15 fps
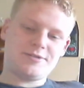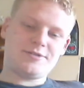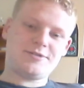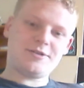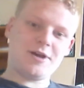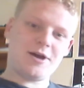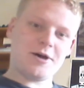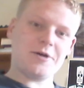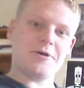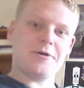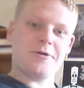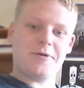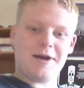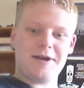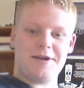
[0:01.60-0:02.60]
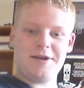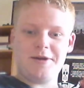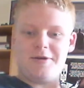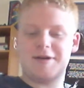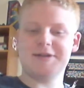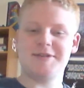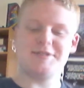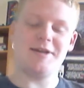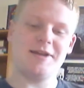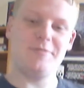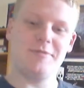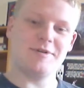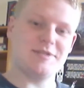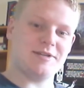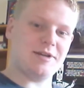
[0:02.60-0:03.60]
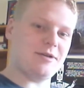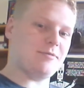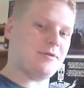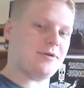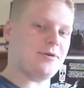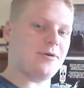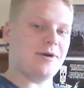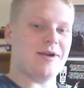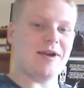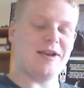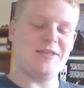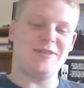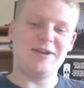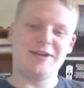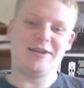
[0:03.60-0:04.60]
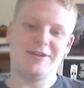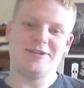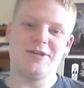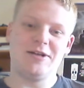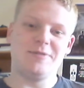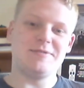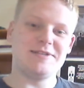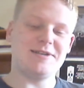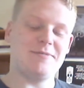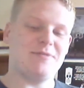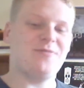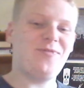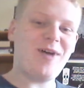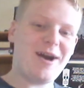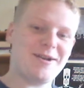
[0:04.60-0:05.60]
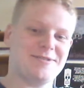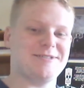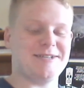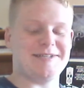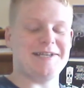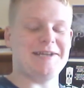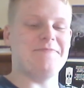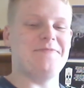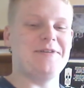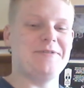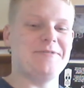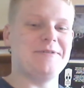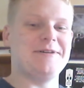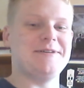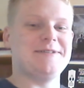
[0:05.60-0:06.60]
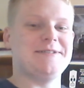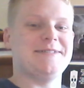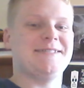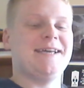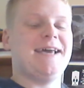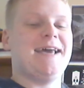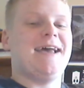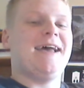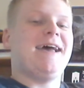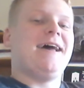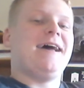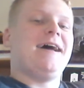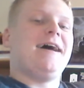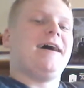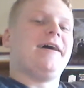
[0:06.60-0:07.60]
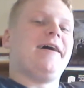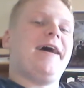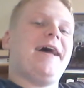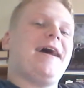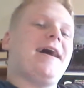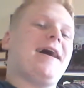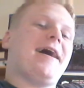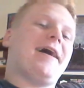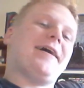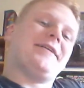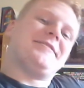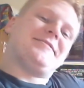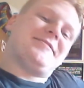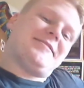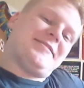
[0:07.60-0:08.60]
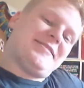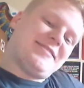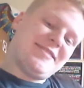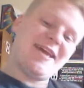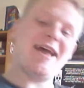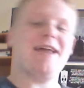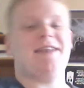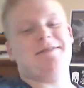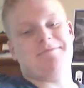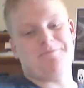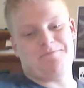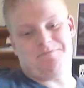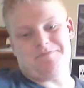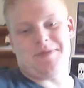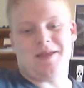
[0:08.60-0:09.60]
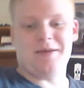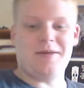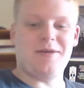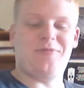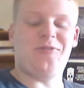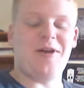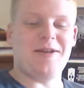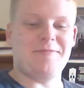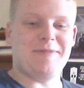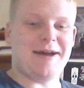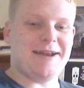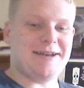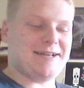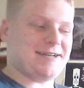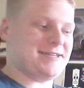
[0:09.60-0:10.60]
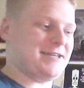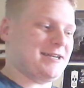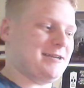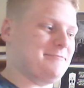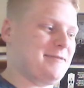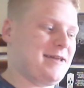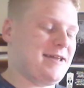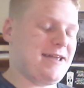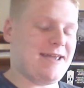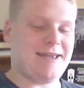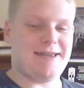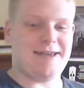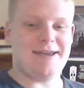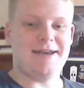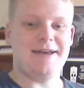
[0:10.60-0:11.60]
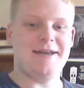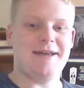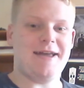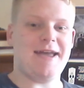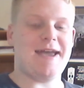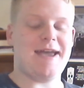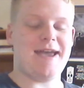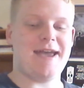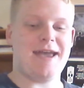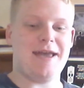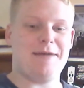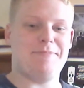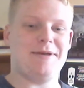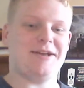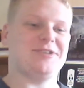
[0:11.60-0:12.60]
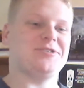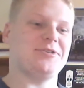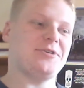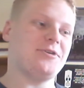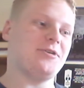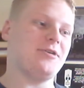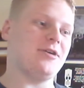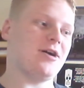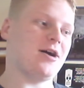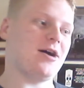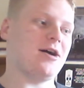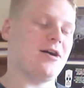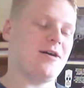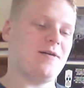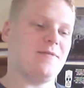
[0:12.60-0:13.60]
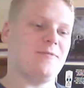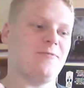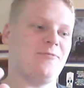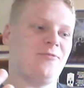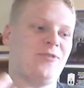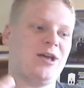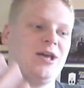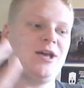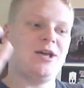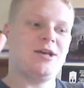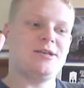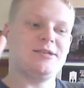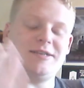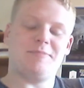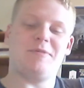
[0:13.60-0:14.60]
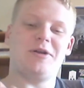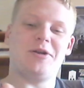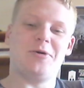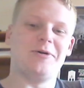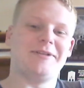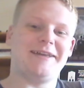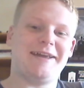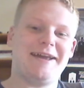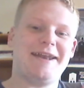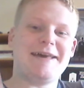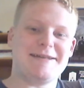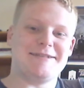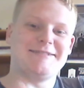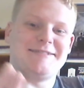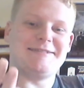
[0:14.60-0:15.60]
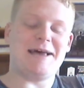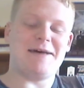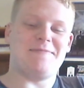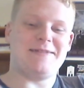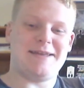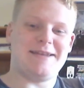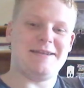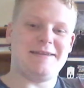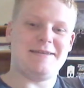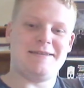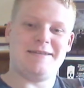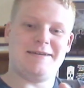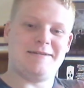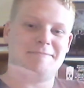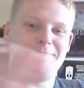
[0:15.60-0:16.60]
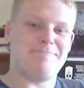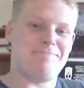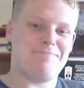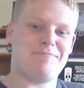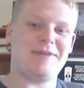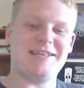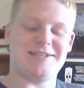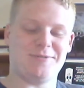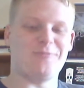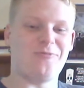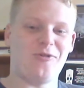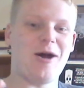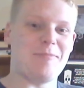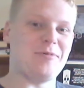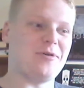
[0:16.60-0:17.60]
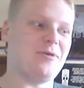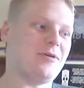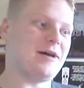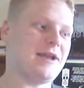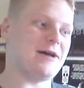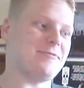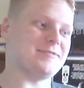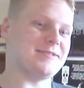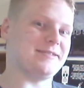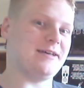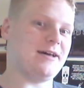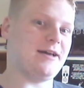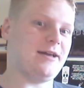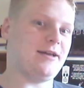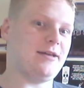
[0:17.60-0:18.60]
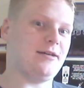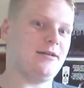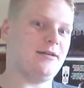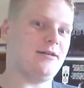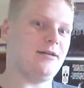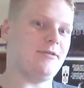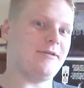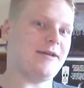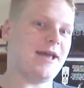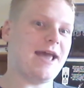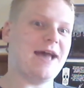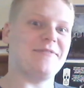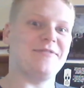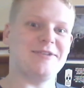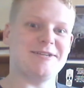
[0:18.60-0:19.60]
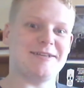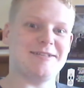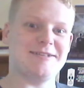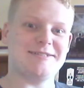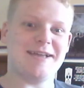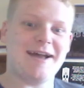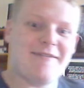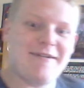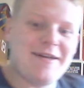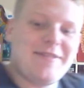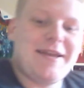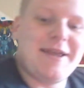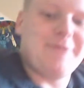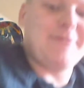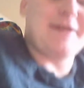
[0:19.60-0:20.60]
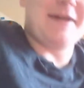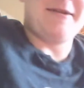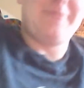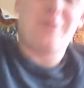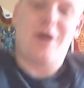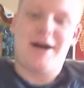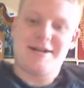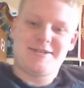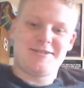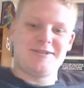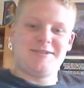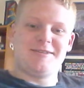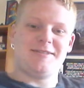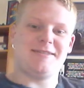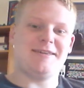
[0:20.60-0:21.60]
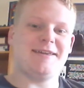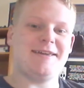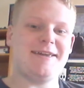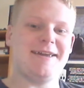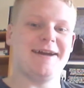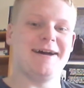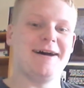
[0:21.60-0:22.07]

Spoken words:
So I know I said I wasn't going to record anything until I was done with finals of Steam viewers. And then a friend of mine texted me a picture of someone holding an N7 piece of rubble. And I was like, okay, I have to check this out. And then I went and watched the